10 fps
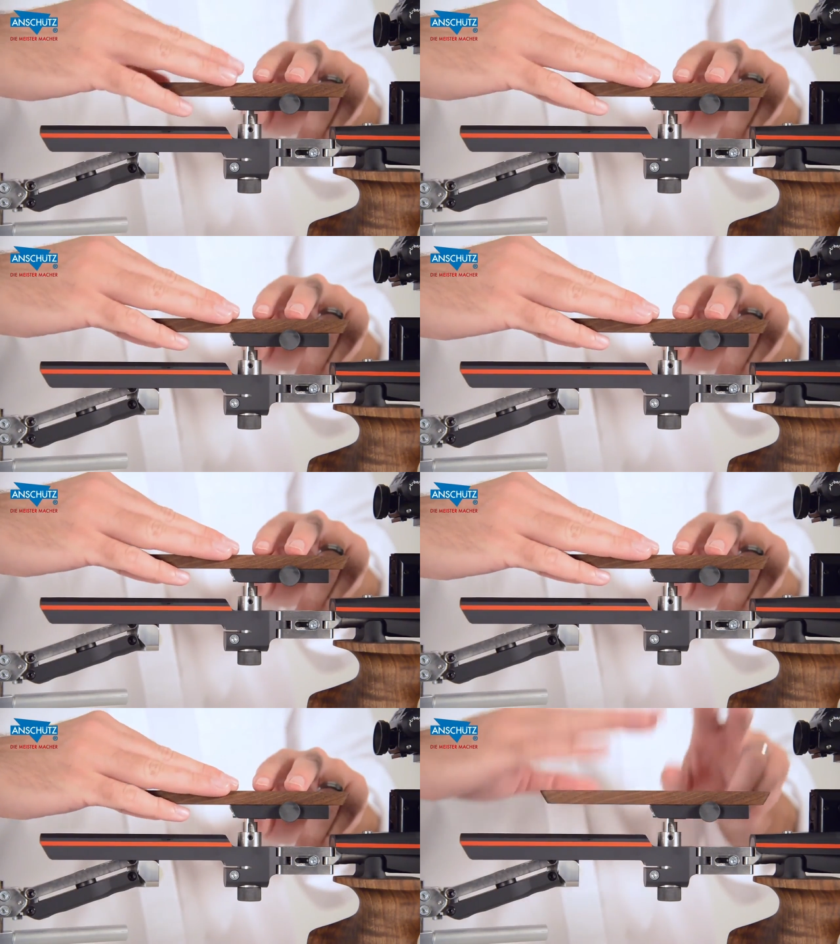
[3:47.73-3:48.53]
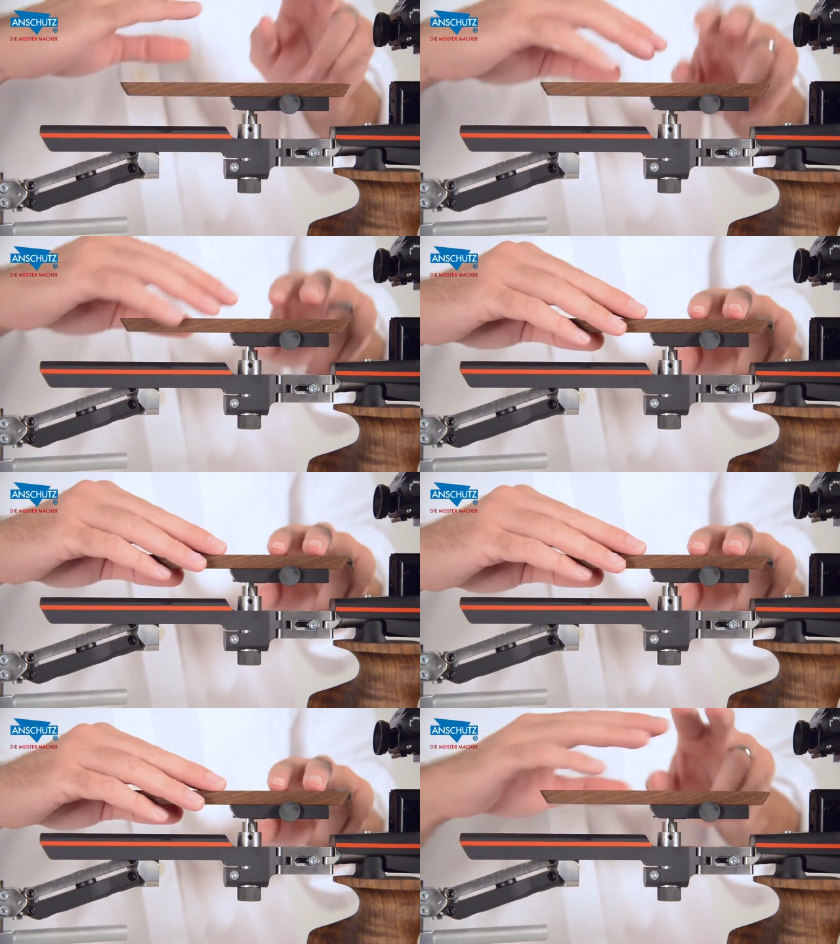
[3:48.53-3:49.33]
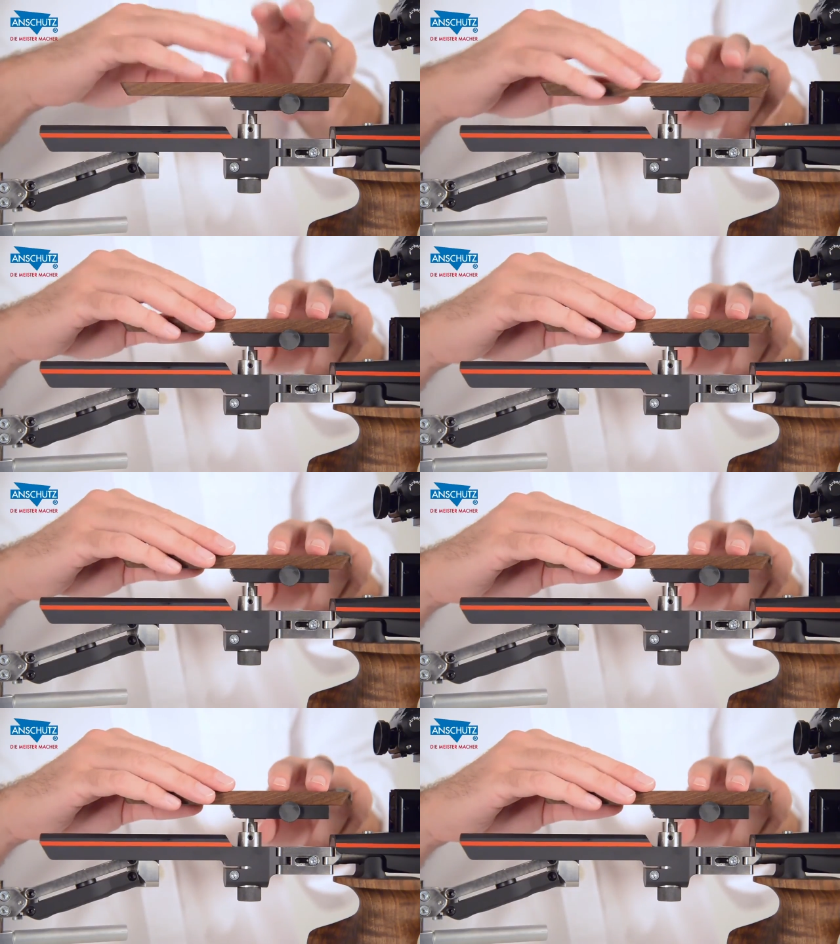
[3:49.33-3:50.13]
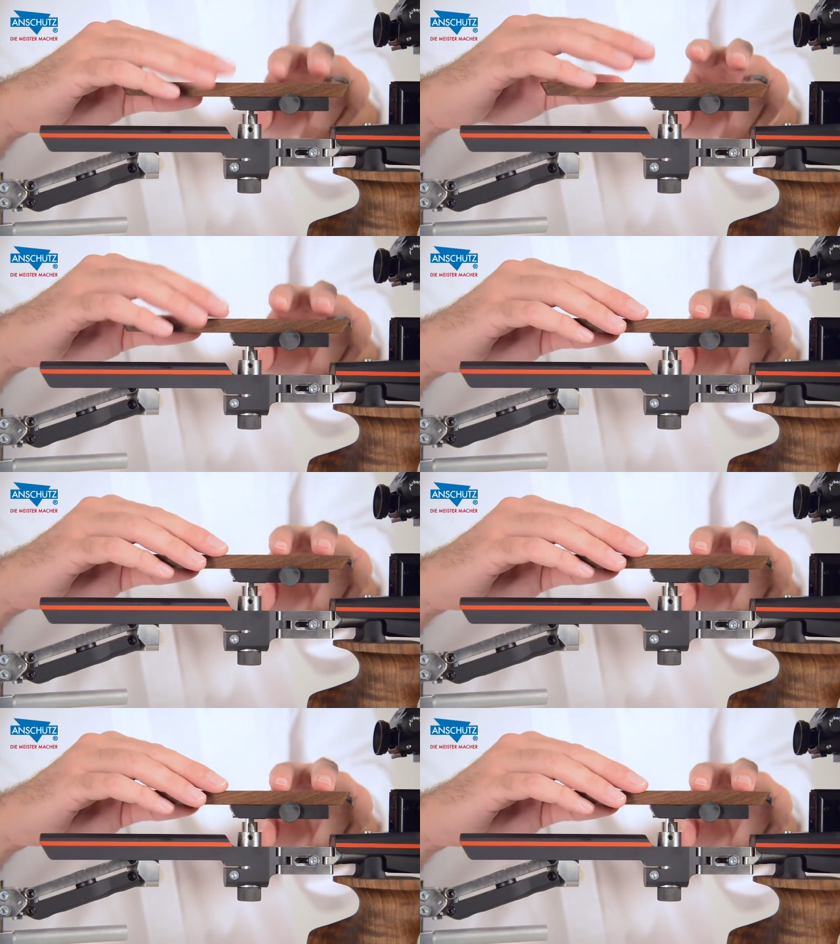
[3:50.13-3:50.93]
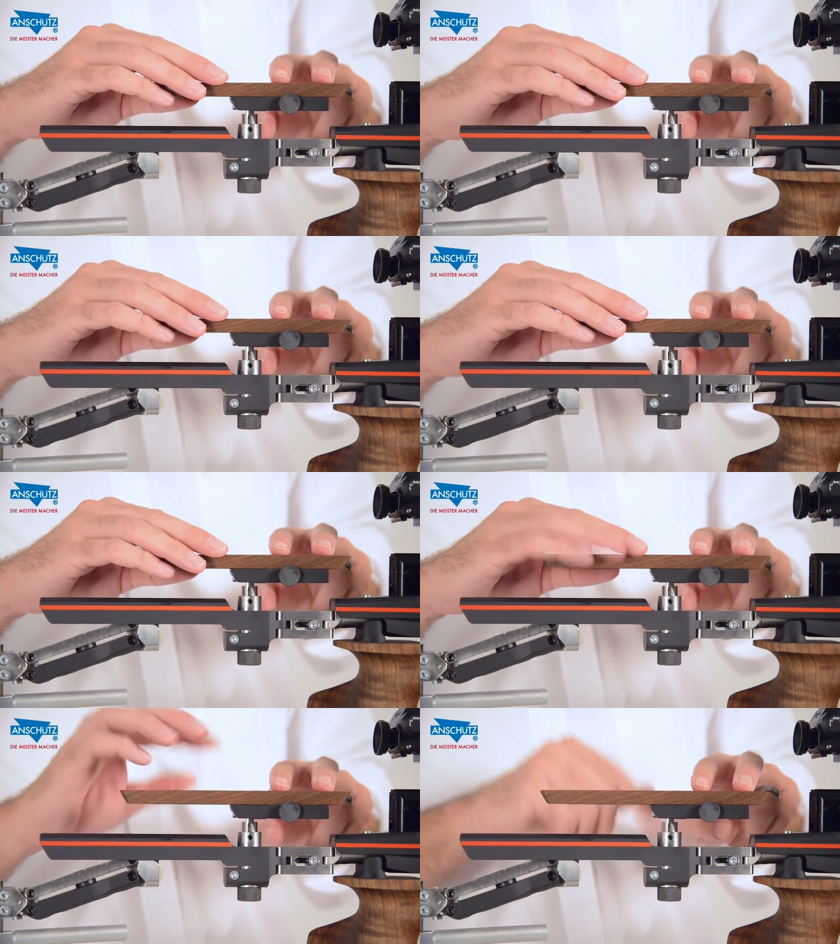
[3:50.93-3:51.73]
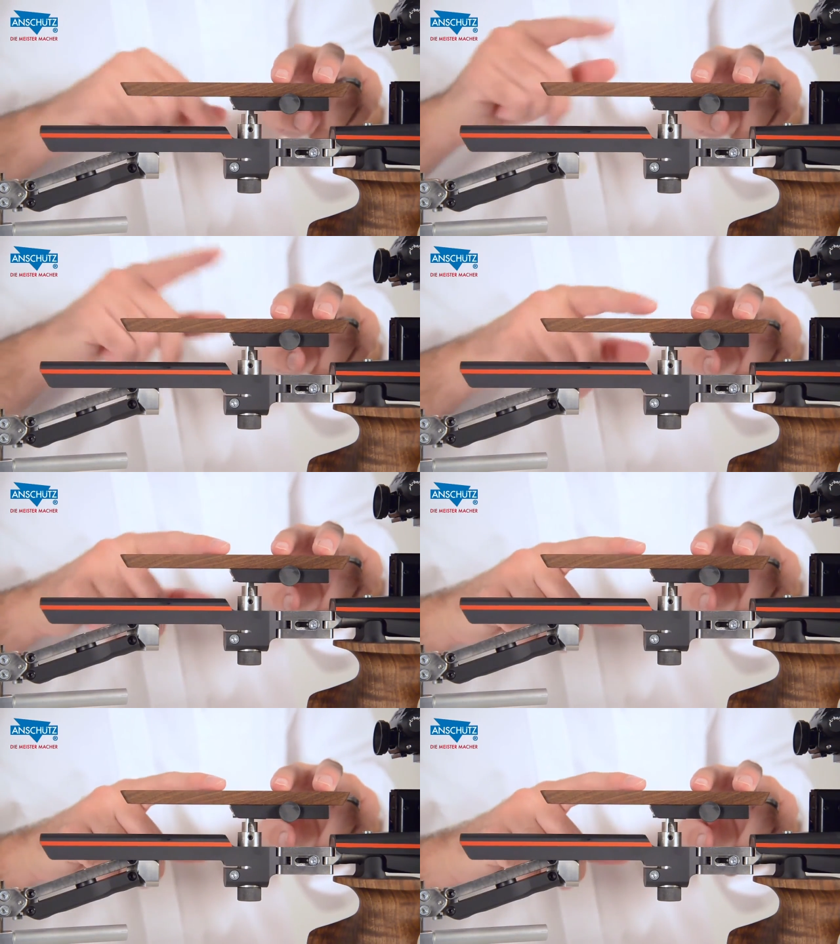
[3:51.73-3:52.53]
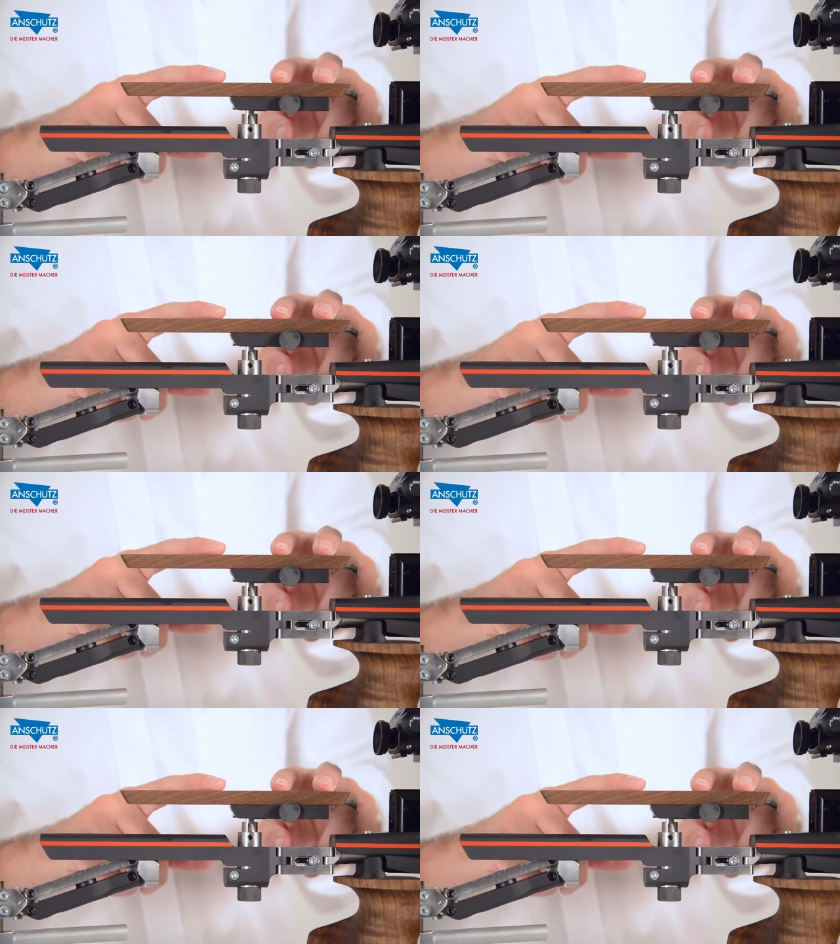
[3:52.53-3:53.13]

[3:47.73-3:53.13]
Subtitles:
No face is visible, so there are no lips to read.